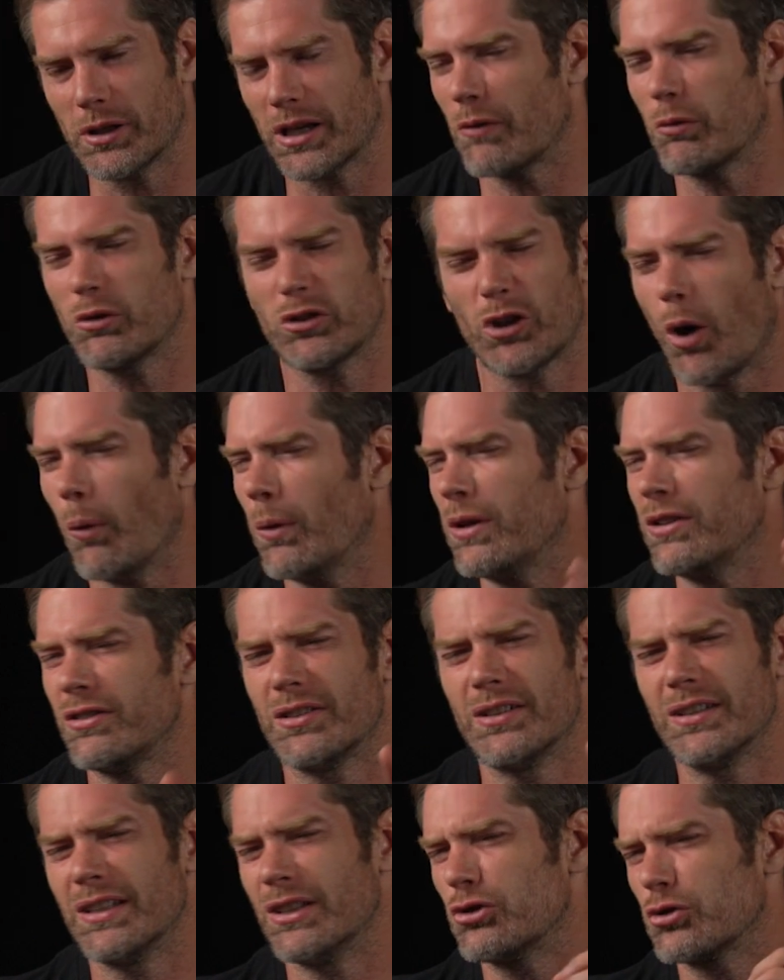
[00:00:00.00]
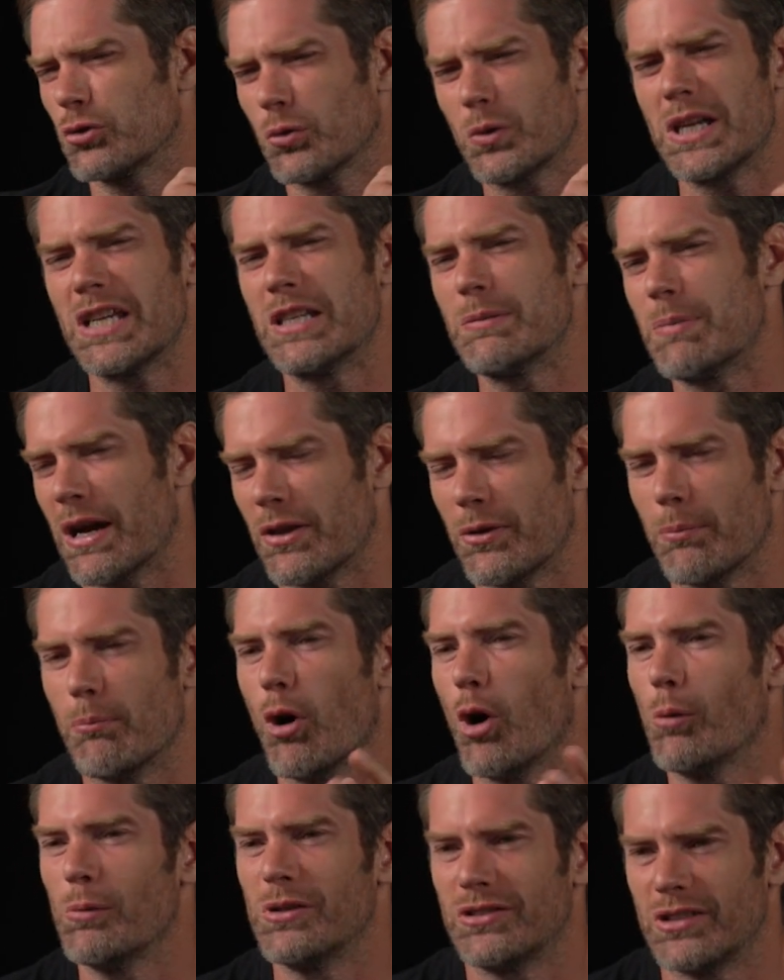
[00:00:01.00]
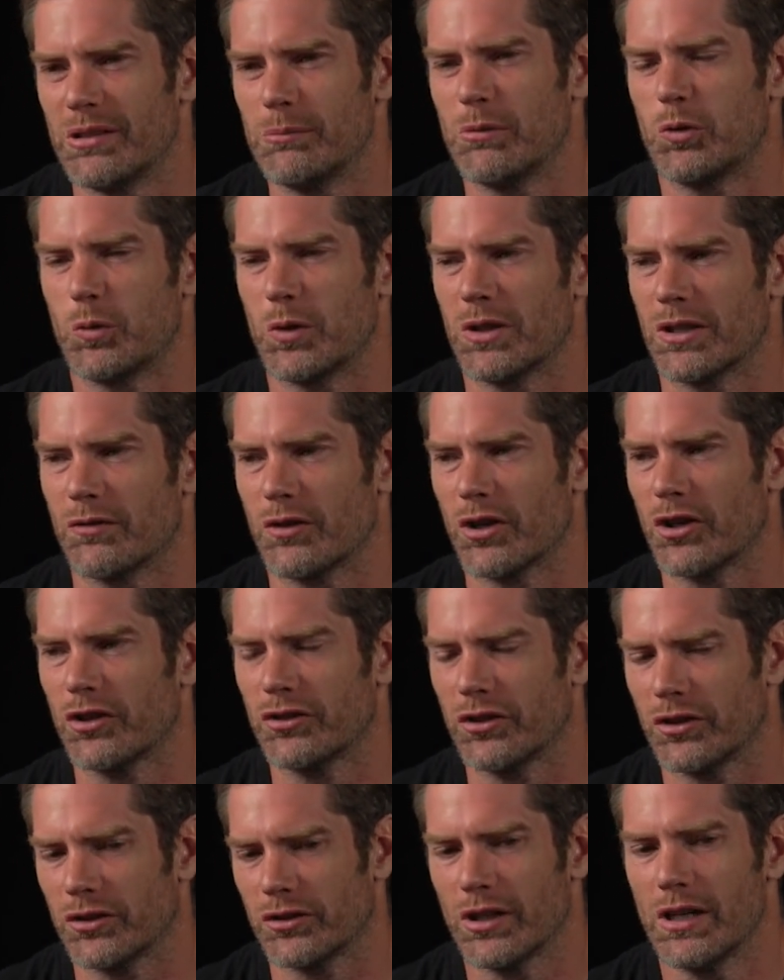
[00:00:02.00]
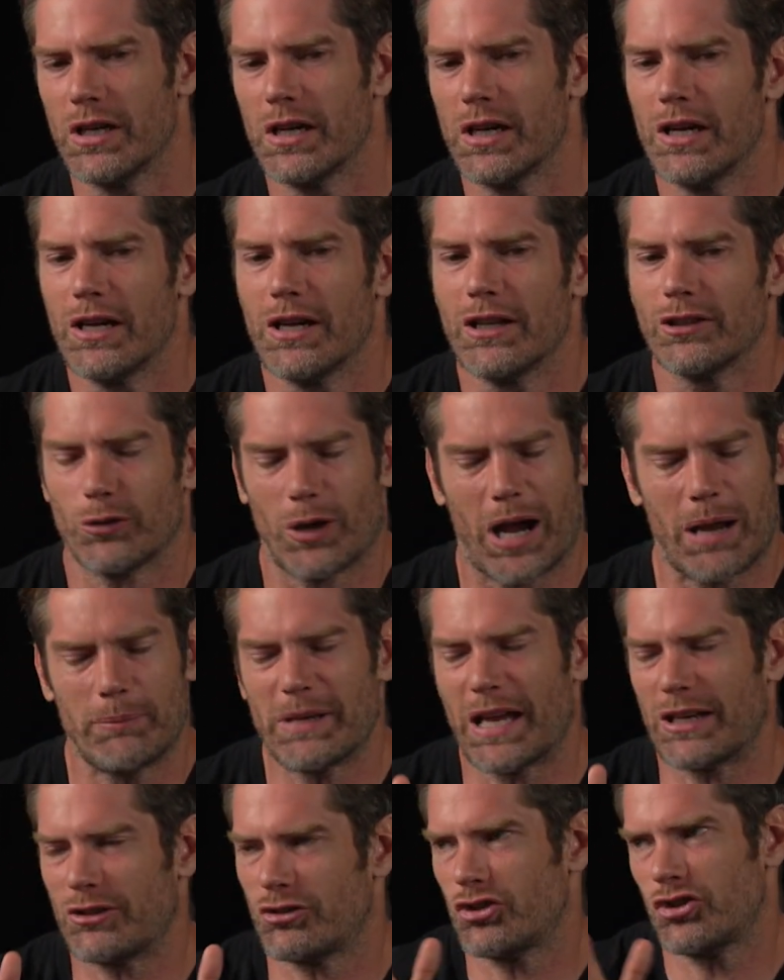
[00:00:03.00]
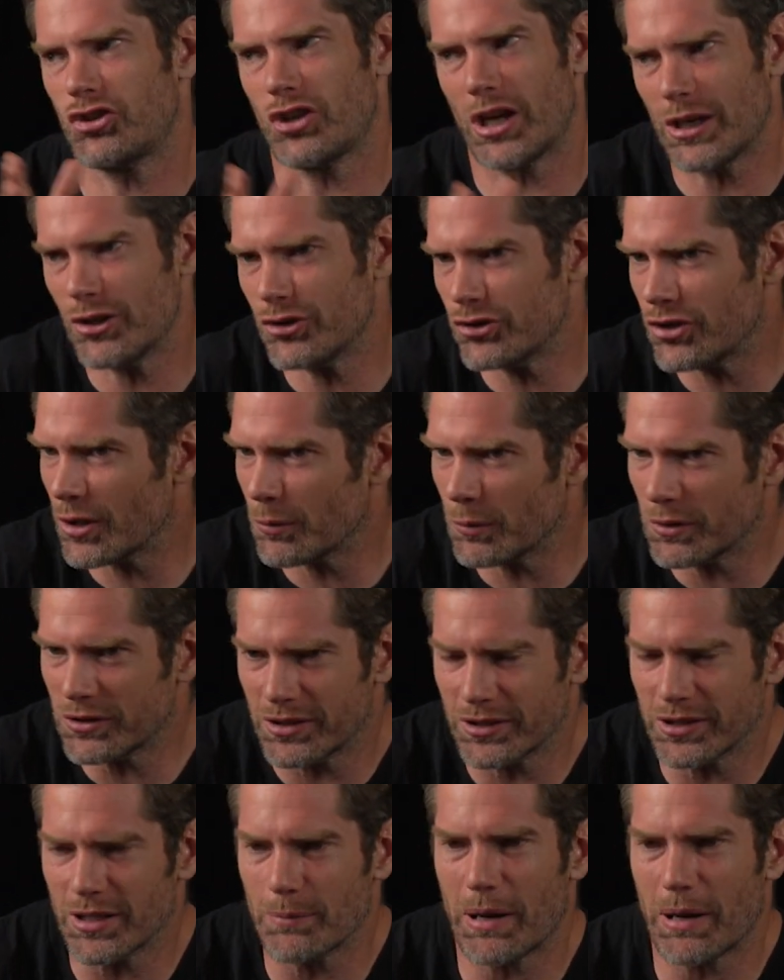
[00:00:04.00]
I was always intrigued by the moments in between the verses. So I'm not changing what's in the